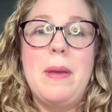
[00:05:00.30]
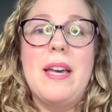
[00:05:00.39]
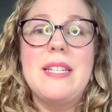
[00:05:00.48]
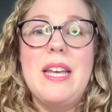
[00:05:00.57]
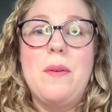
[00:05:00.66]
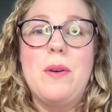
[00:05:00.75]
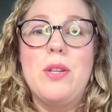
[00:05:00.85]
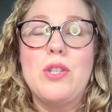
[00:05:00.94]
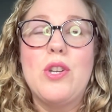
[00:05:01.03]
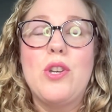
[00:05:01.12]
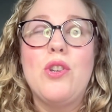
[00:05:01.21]
because I
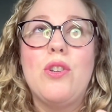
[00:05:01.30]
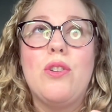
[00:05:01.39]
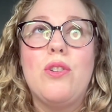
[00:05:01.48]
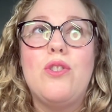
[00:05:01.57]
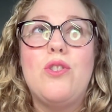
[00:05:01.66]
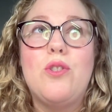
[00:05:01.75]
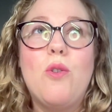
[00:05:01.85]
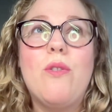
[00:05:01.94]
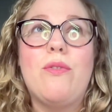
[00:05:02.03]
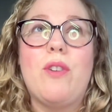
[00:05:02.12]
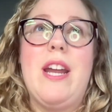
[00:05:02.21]
was
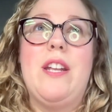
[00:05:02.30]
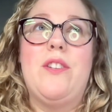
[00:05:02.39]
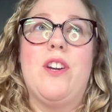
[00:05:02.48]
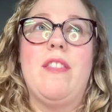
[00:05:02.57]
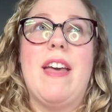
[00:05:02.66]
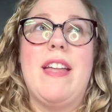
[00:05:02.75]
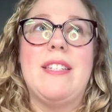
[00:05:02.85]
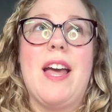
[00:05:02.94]
so afraid during that